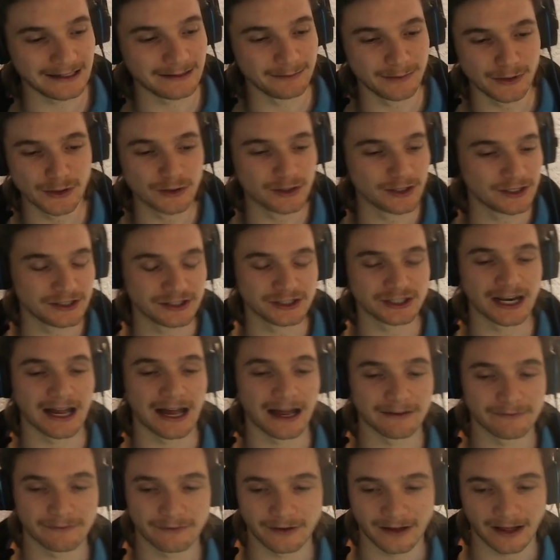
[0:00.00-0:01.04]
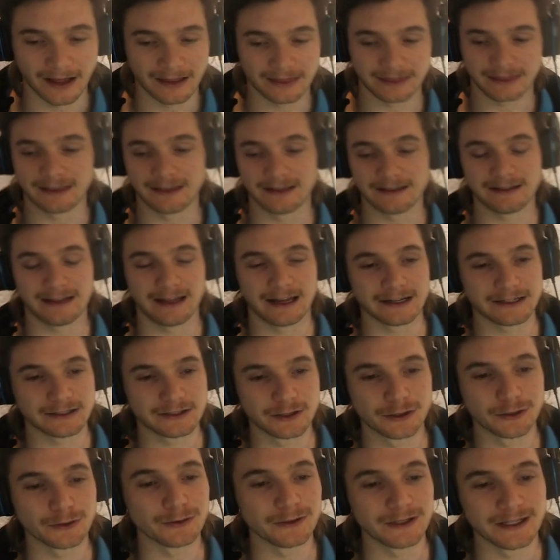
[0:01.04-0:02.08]
muted chat for I think like
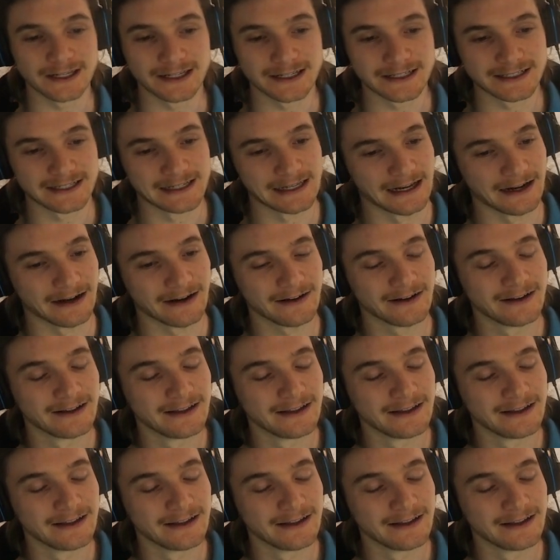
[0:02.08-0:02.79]
2 years now.